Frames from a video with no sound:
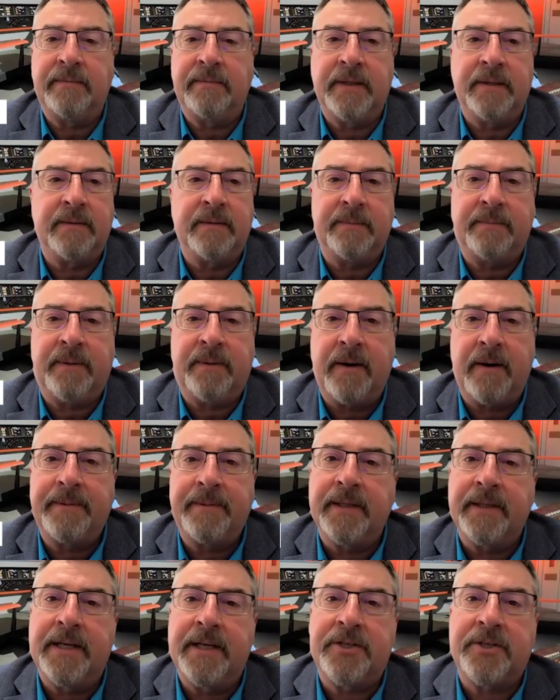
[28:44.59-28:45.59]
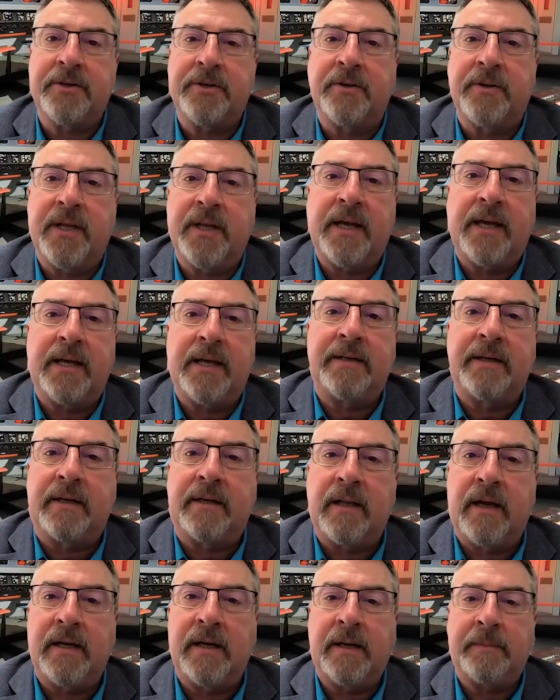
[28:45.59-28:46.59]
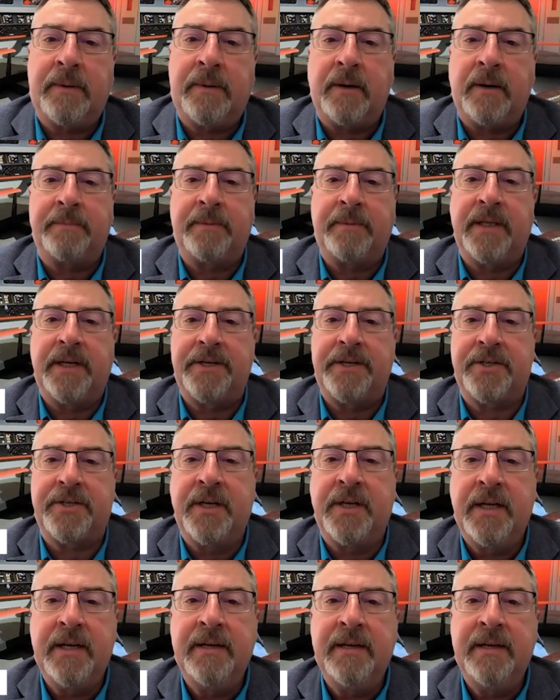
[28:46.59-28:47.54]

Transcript: the, the population, or they had a declining population.